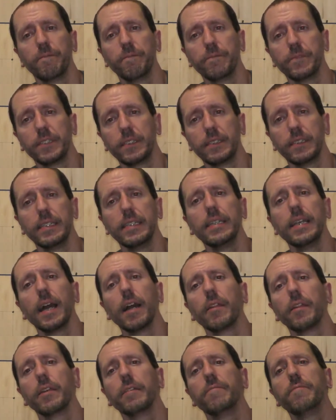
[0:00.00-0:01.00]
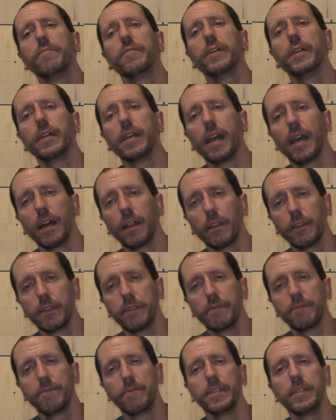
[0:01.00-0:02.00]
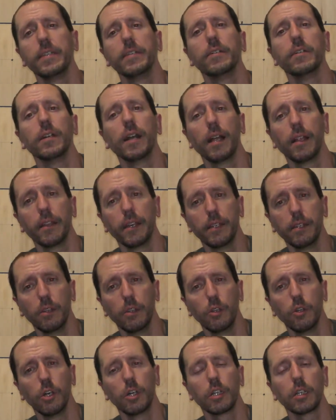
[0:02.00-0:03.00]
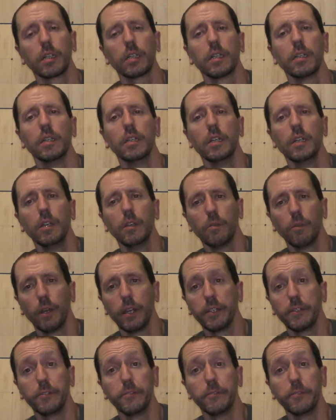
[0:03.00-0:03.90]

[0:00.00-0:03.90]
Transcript: See how they fit, how they feel, how they look, right?